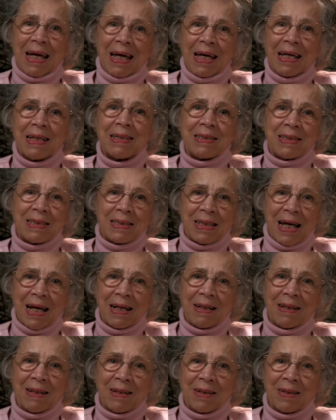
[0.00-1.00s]
is
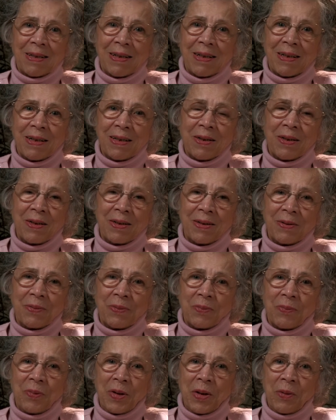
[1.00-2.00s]
that
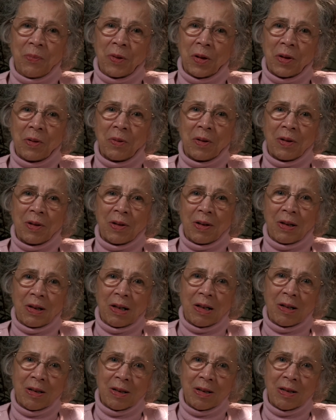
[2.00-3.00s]
we will
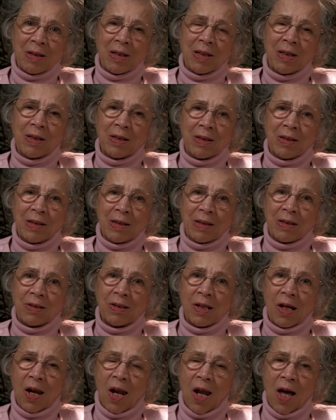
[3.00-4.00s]
learn
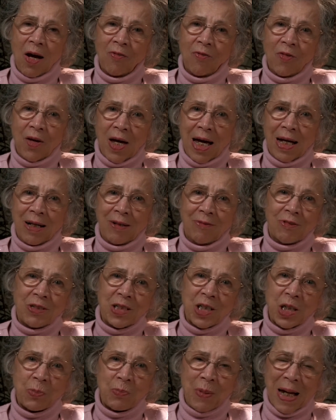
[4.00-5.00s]
to love and
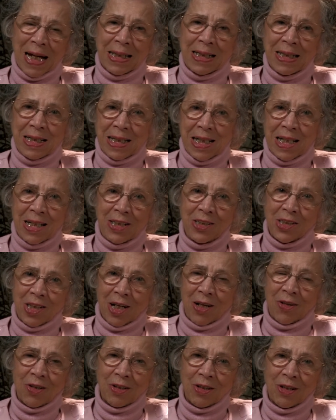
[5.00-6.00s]
respect each
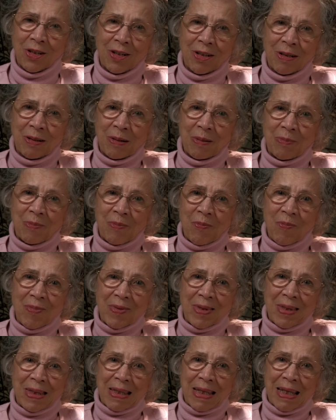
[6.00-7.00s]
other
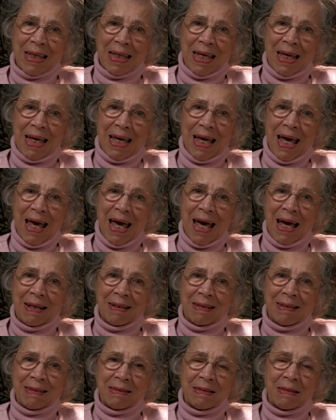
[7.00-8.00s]

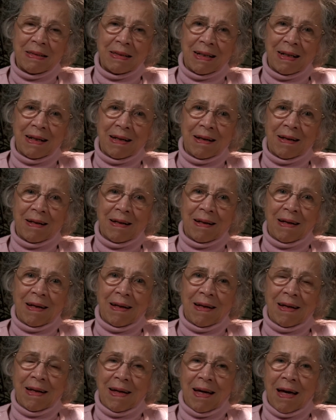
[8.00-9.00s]
and
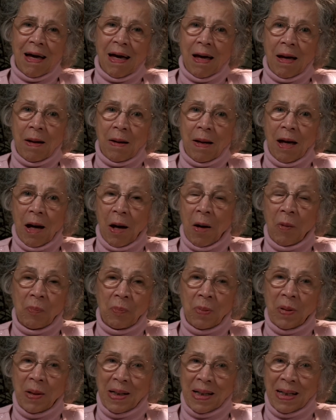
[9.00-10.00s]

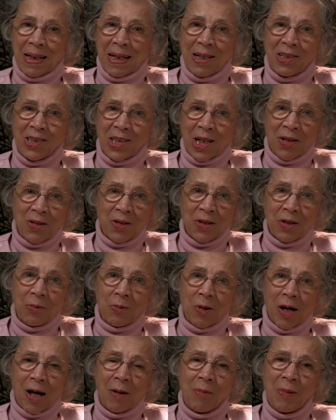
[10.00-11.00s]
help each other
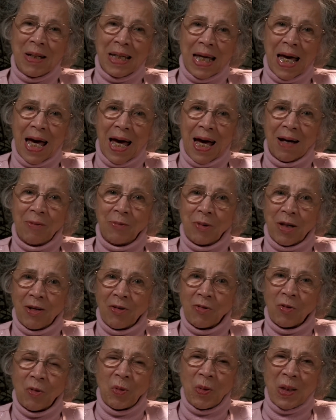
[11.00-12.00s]
wherever
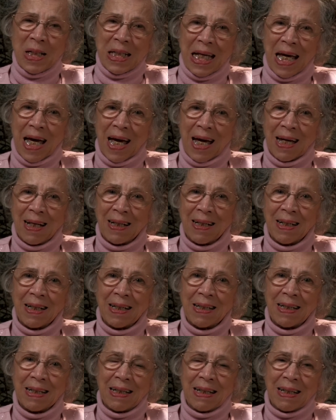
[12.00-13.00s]
we can.
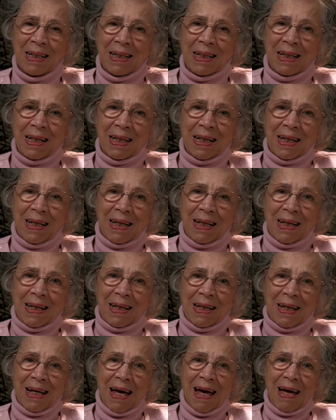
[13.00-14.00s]

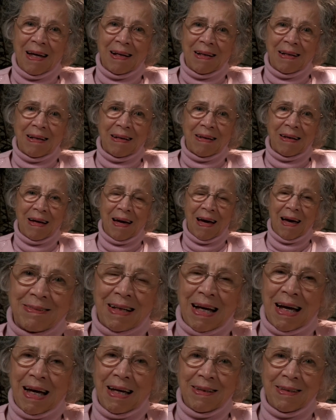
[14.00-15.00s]
And
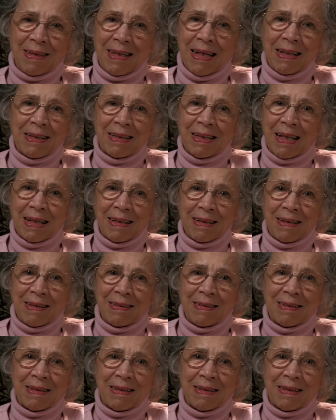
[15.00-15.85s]
I think that